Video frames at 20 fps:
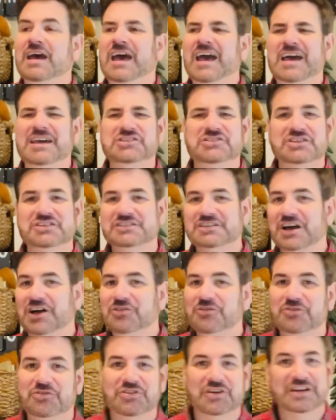and just
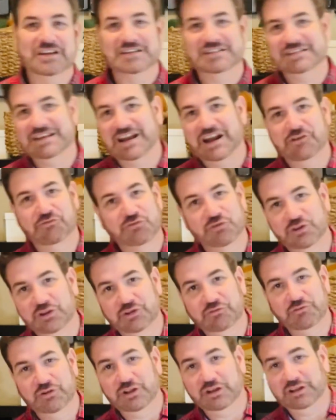other things that I really,
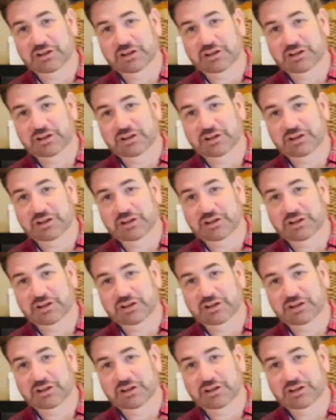really